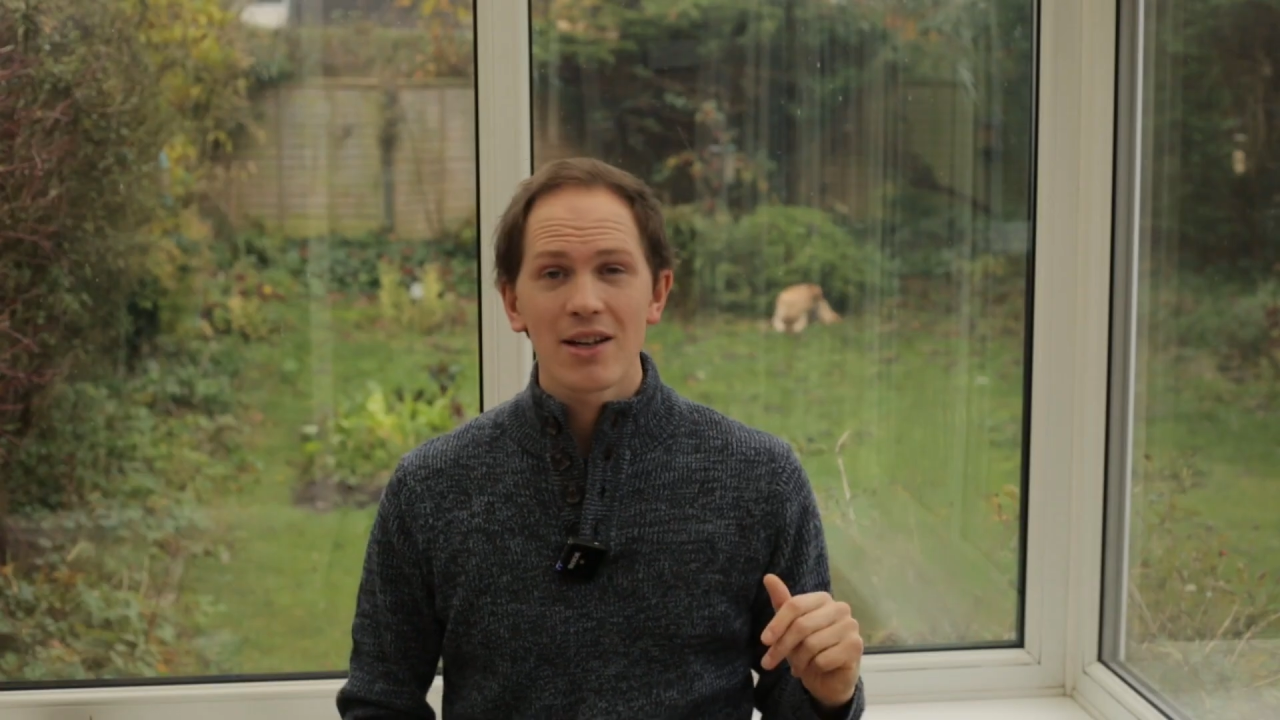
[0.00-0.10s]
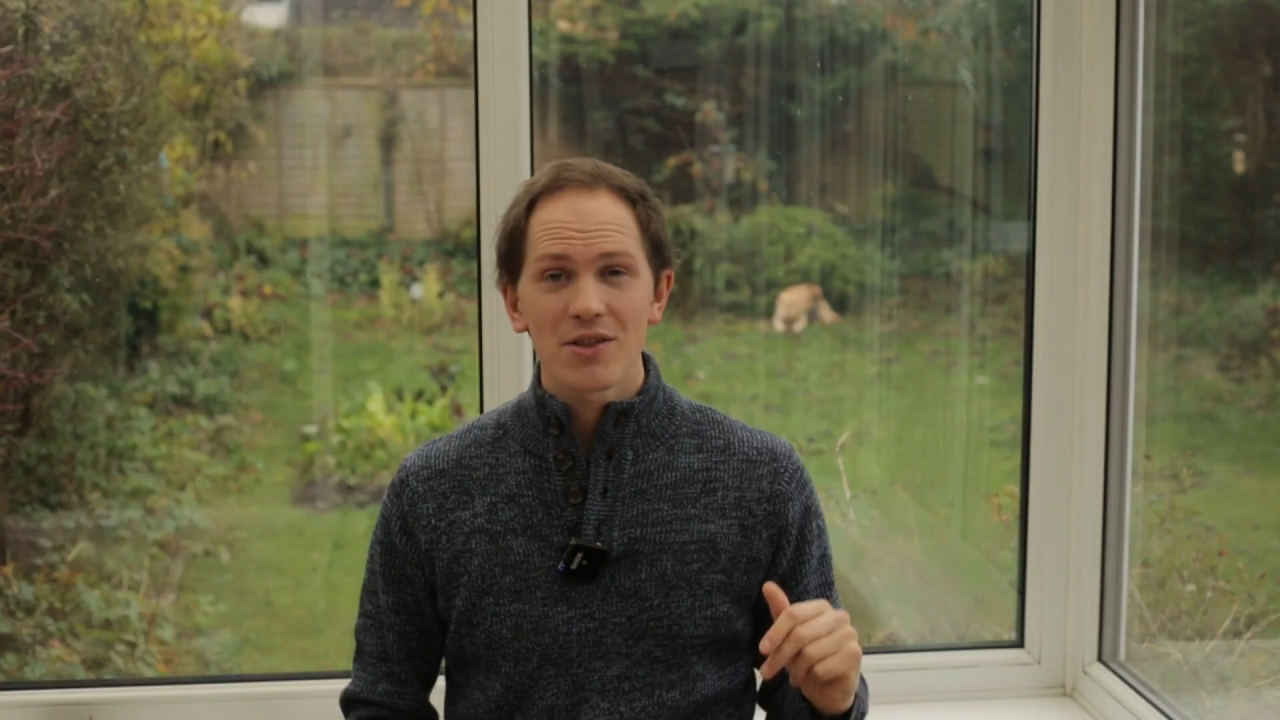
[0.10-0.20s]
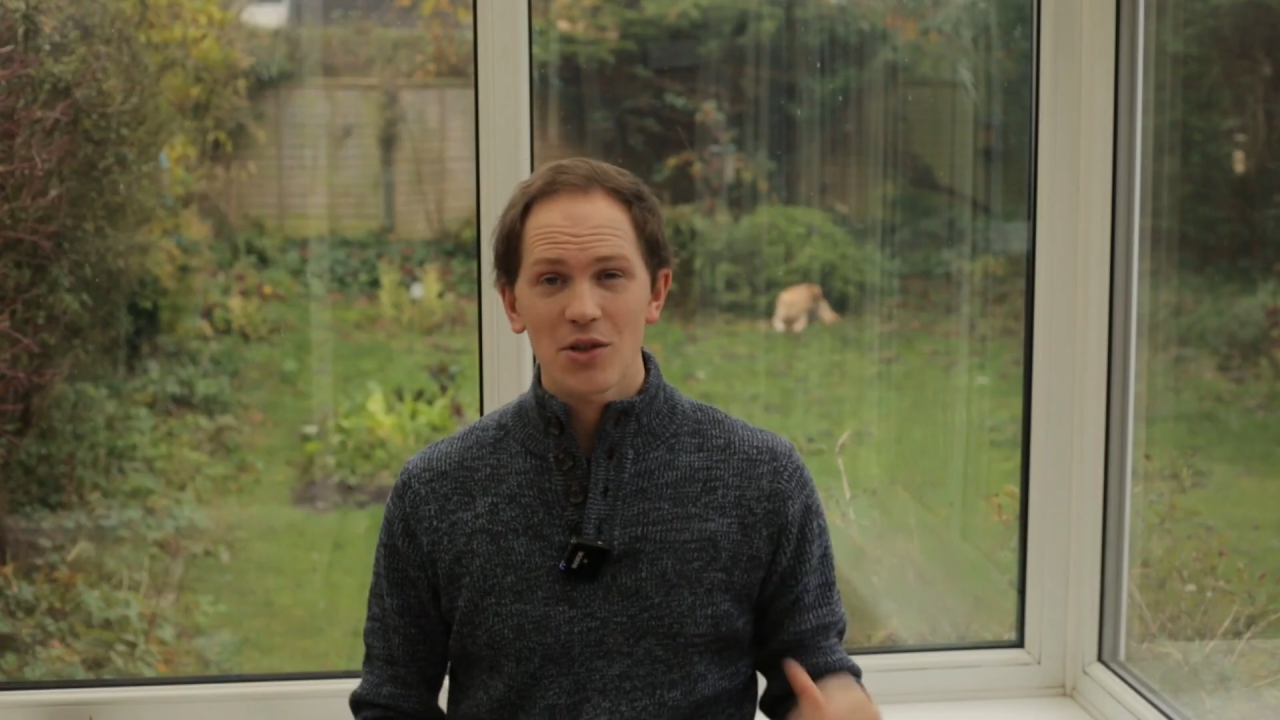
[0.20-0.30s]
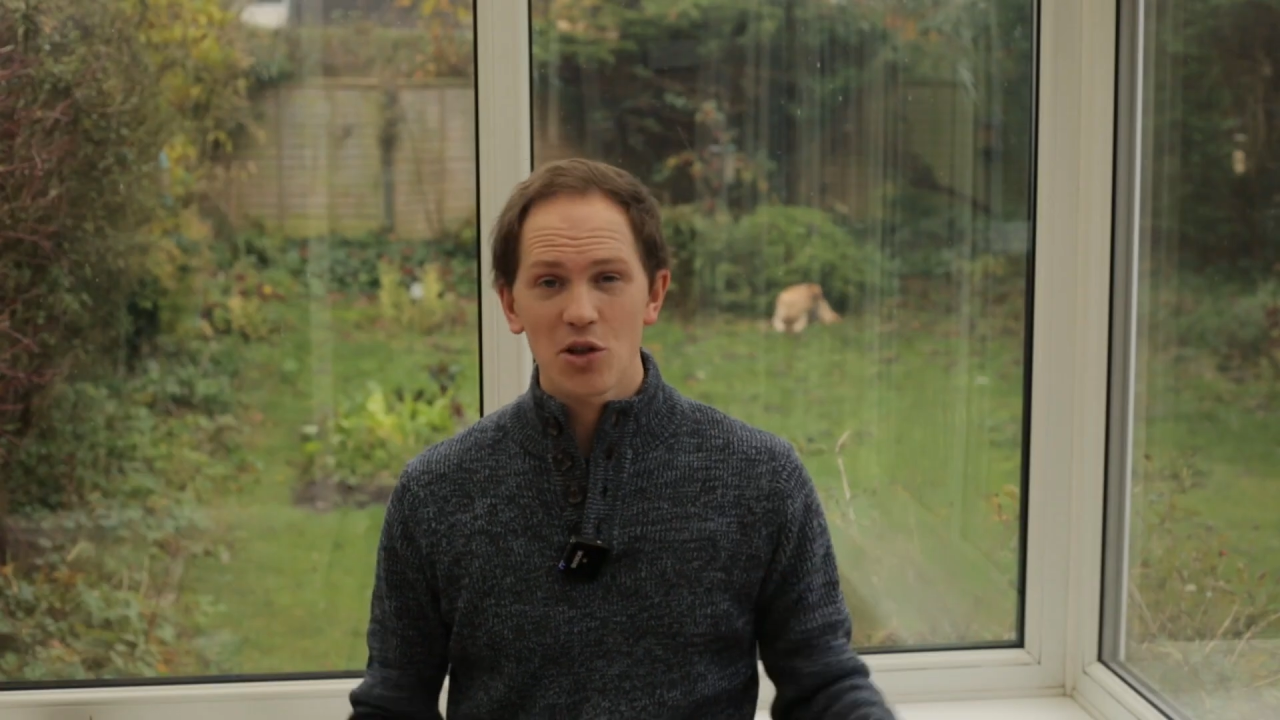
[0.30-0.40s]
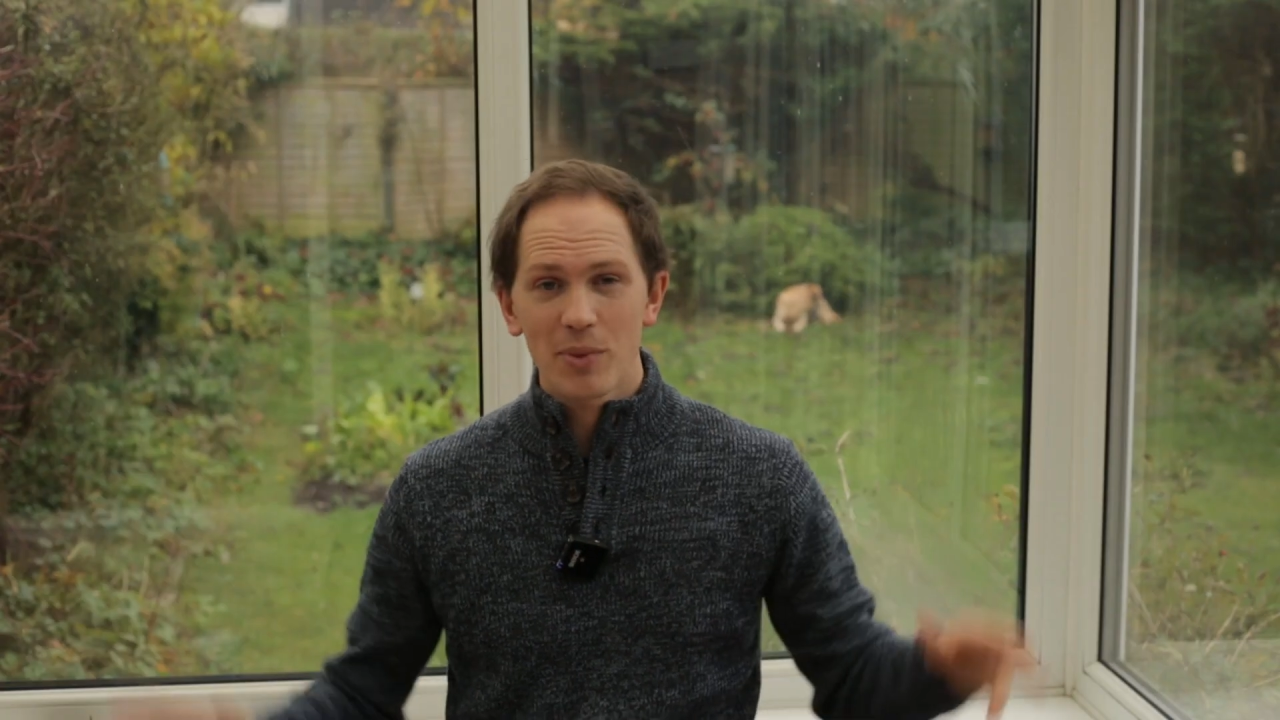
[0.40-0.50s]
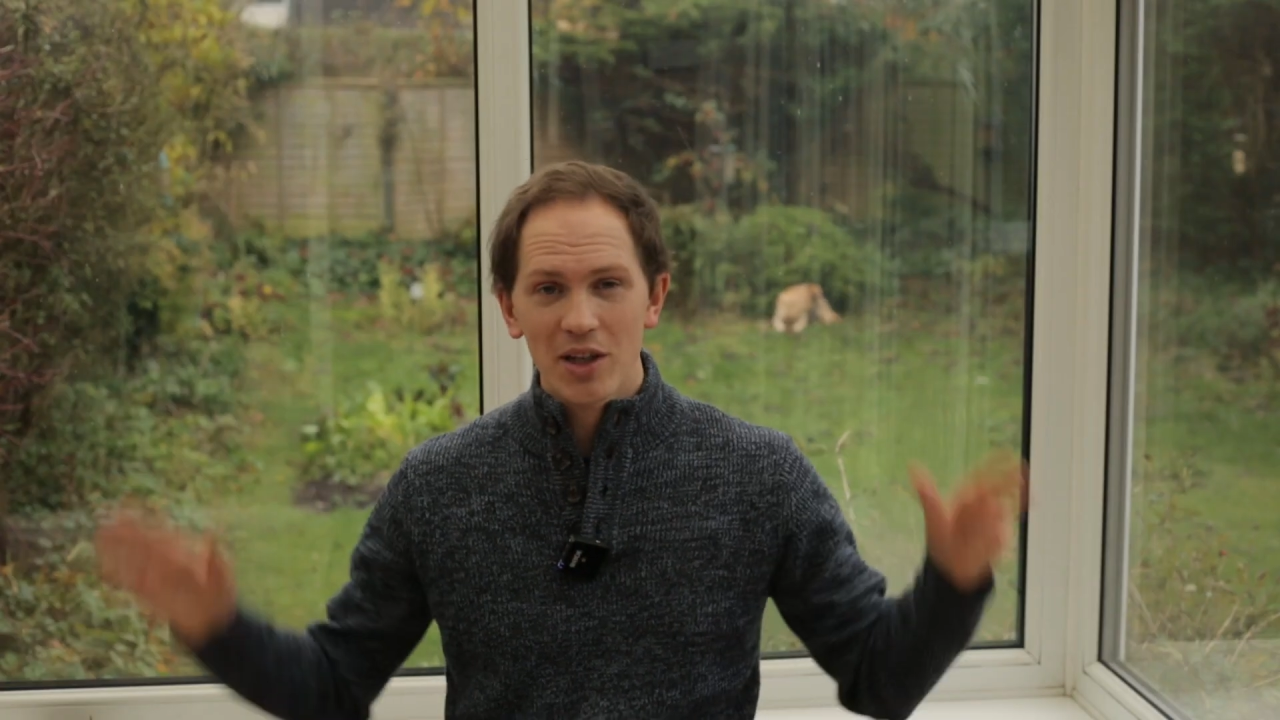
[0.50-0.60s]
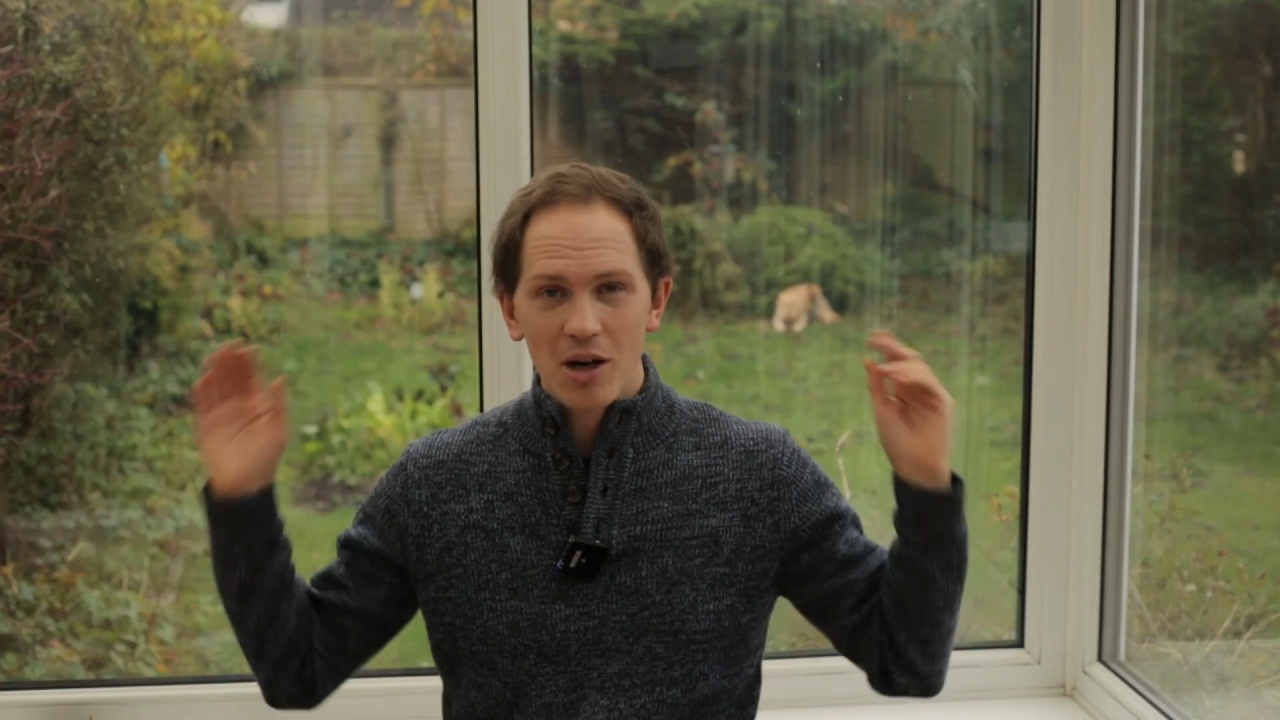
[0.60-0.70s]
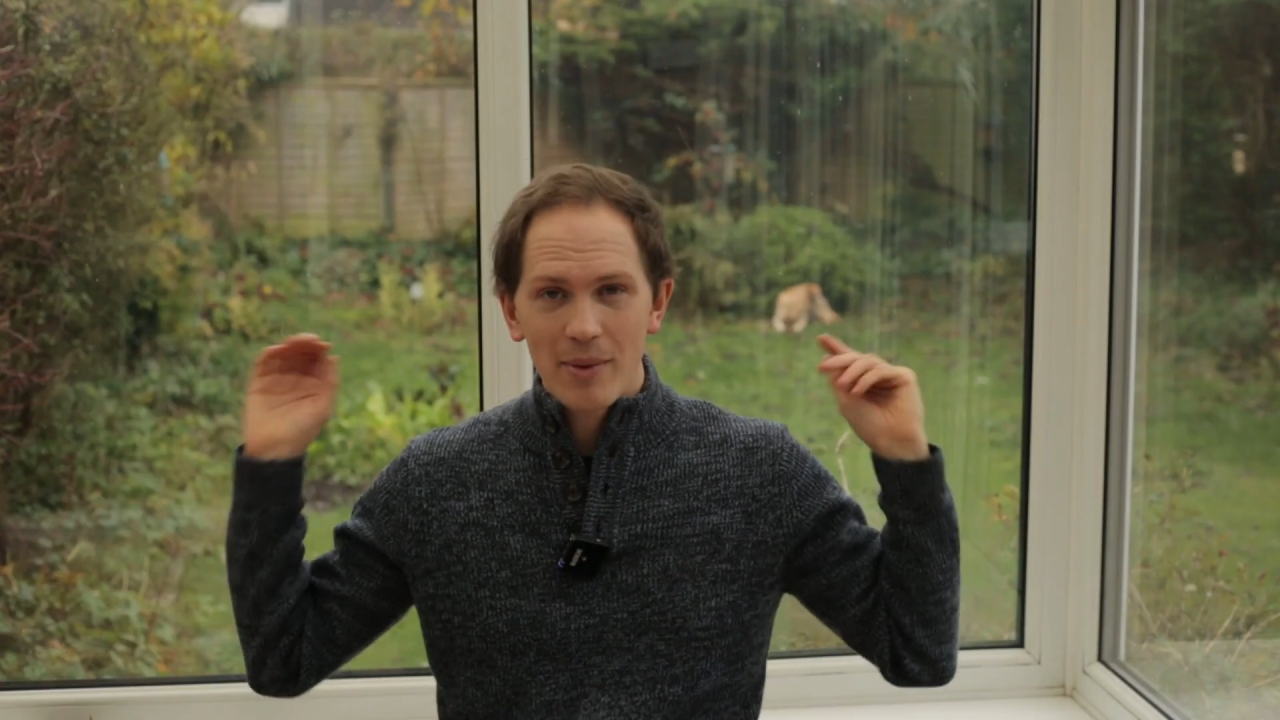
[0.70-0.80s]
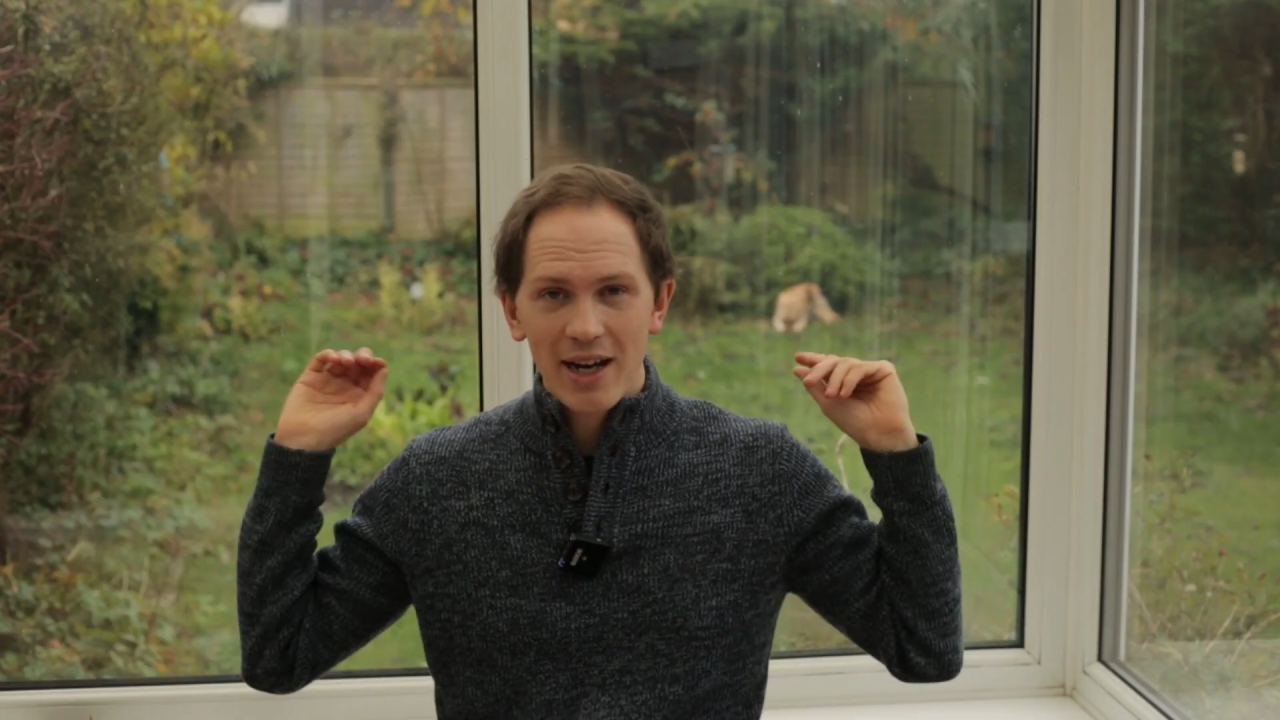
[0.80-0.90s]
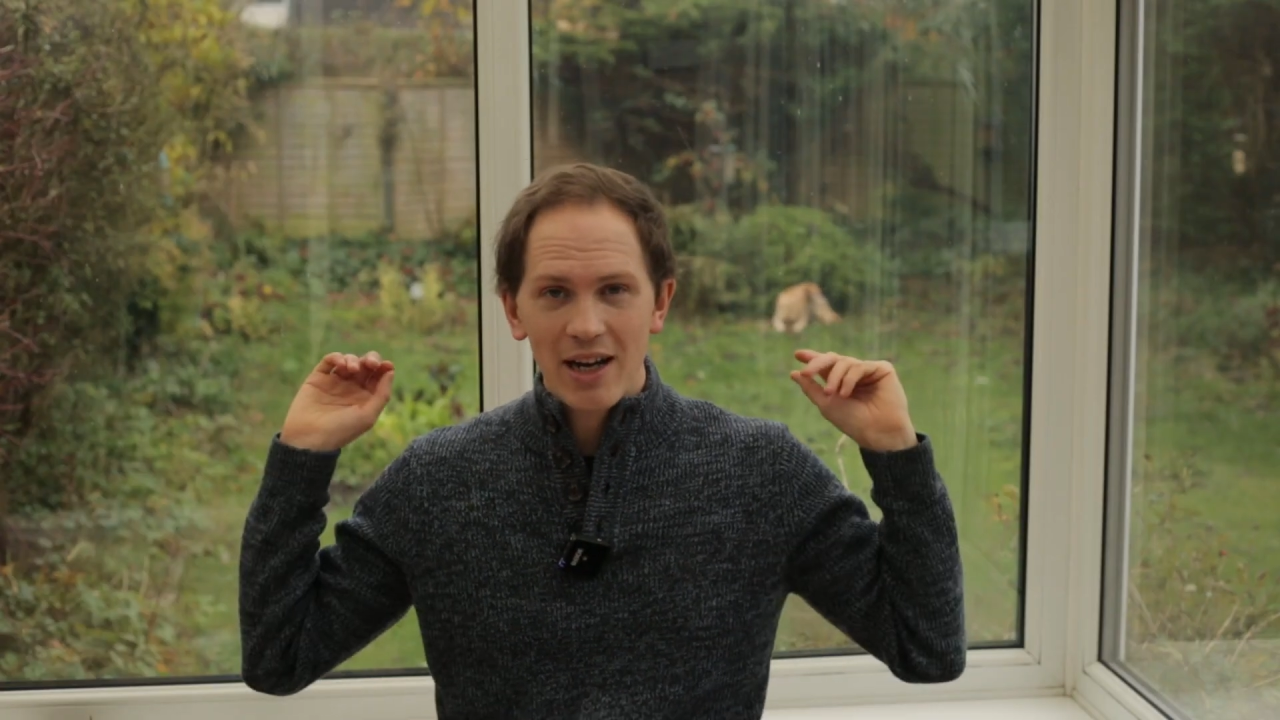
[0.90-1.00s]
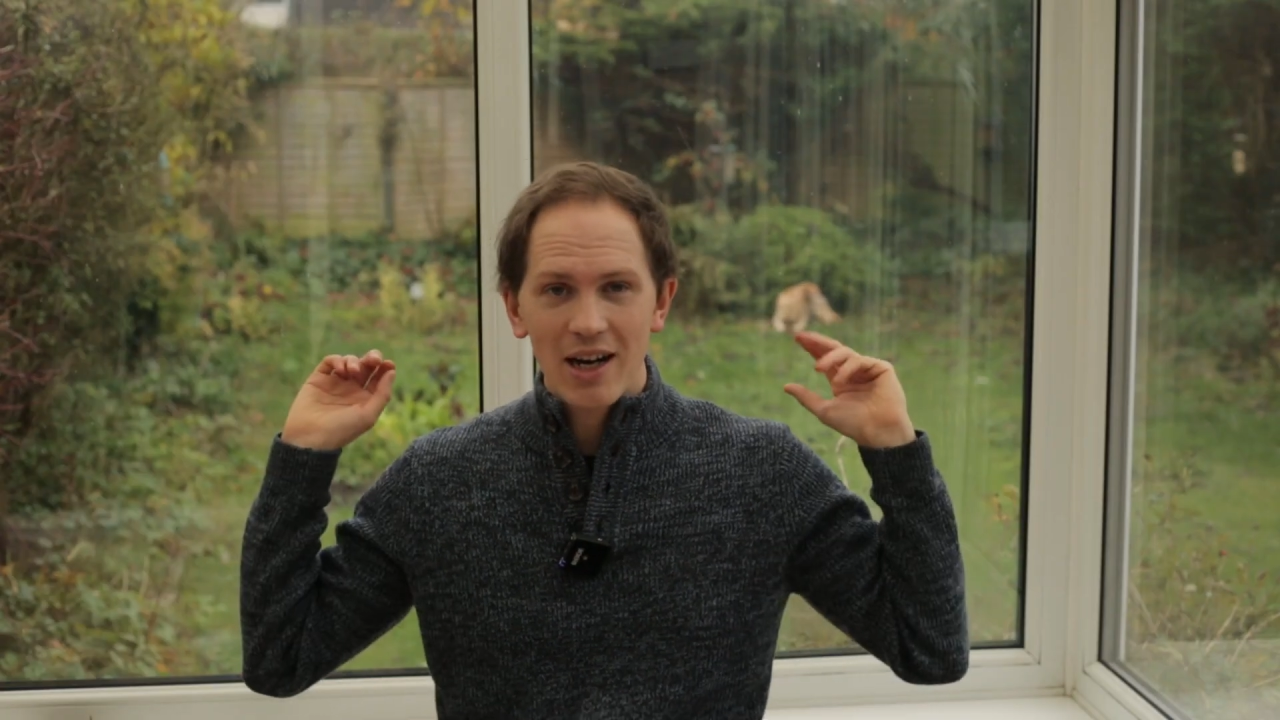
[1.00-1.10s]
So you're becoming